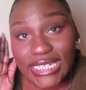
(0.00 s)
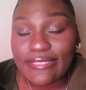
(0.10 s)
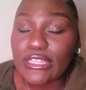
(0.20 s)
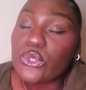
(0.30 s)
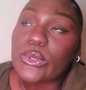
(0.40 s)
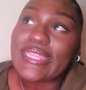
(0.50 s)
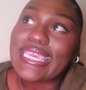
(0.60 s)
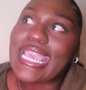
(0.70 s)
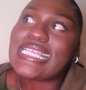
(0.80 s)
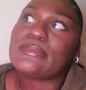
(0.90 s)
it, and then you can,
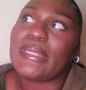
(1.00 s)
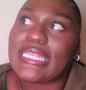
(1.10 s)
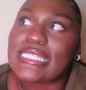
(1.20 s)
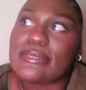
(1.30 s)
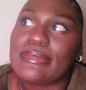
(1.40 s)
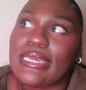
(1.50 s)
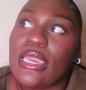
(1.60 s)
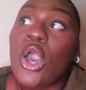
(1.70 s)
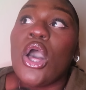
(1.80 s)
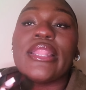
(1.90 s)
like, explain it to me.
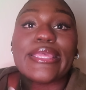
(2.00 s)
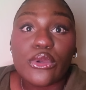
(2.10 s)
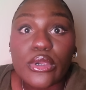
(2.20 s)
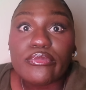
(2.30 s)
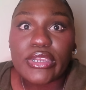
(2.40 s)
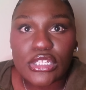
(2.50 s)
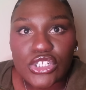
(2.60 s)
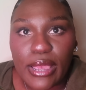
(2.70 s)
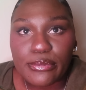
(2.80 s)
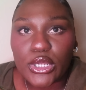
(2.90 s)
Like, you can read a
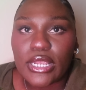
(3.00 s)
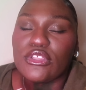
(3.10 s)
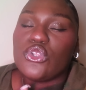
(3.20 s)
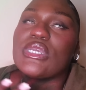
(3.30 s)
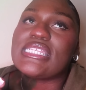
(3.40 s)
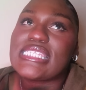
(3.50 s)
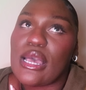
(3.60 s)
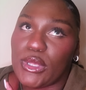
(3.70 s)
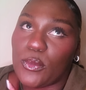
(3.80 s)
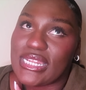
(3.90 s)
chapter, and then you can
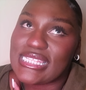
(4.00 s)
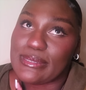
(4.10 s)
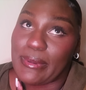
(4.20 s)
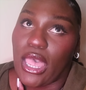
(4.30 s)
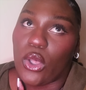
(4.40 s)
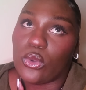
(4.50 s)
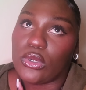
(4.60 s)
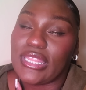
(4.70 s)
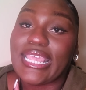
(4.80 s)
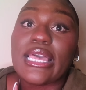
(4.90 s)
tell me what it's about.
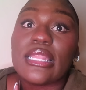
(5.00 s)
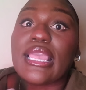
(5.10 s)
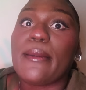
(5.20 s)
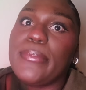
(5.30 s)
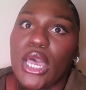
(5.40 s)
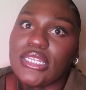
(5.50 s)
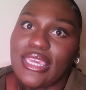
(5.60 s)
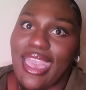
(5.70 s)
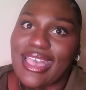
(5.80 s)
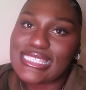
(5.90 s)
Like a
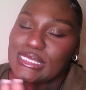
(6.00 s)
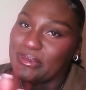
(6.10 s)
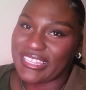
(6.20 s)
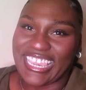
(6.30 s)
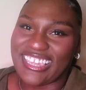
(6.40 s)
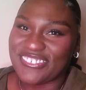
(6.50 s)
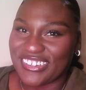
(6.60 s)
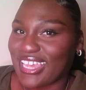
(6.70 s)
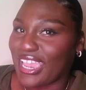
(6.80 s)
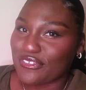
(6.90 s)
podcast, but, like, in real
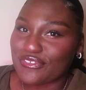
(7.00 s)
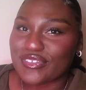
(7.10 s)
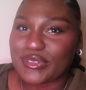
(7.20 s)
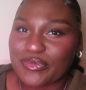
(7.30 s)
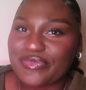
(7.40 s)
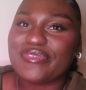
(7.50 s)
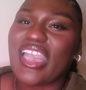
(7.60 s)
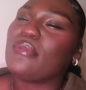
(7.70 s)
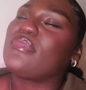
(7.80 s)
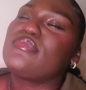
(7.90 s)
life.
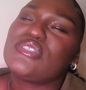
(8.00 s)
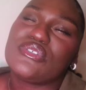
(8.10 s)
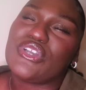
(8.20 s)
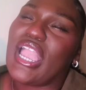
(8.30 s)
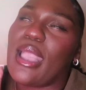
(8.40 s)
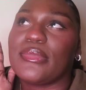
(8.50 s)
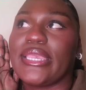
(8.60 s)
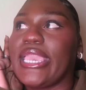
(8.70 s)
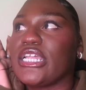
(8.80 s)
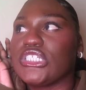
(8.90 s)
I'm so sorry. I'm,
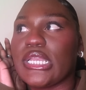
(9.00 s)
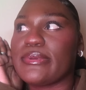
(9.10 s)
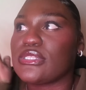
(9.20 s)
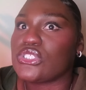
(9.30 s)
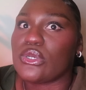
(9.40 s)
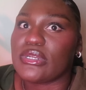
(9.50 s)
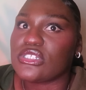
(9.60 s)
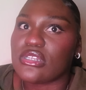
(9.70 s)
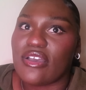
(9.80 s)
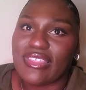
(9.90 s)
like, catching up on so much
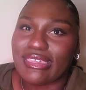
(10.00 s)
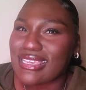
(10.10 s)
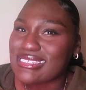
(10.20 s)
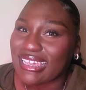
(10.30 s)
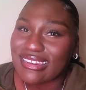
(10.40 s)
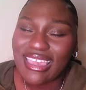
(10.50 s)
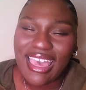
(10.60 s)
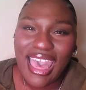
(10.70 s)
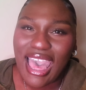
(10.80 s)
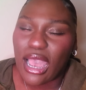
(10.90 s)
stuff. Like I said,
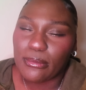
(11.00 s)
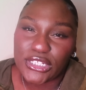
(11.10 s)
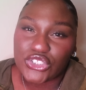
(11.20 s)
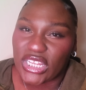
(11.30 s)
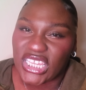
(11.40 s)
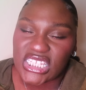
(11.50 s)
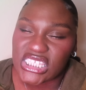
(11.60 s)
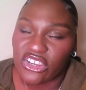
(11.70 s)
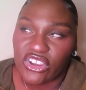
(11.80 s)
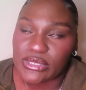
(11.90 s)
I'm, like, trying to get
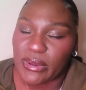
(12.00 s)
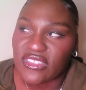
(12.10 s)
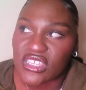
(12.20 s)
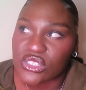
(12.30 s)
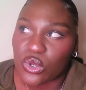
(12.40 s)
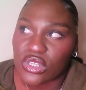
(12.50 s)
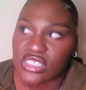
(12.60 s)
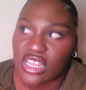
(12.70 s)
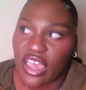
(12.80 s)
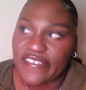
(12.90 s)
serious about this school
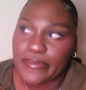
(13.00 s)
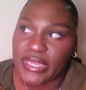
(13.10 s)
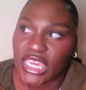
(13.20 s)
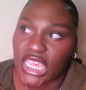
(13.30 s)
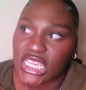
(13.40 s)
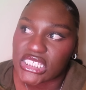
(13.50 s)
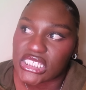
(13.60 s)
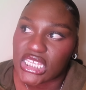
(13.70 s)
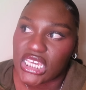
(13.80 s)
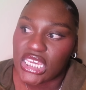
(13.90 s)
stuff.
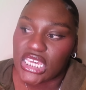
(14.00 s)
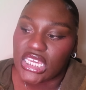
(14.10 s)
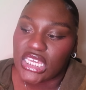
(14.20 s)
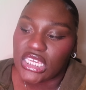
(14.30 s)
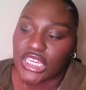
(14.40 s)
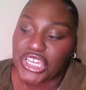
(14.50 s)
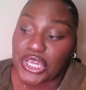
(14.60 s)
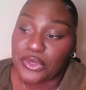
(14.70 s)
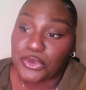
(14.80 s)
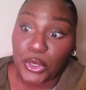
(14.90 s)
Because, you know,